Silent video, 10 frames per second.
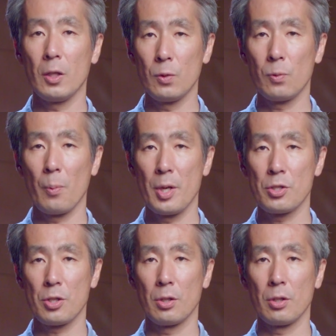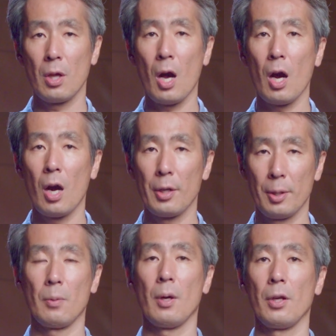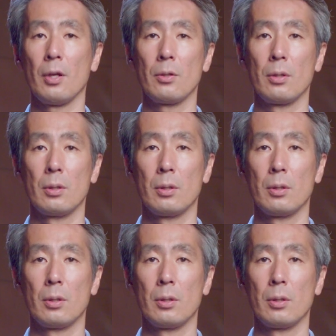information are required,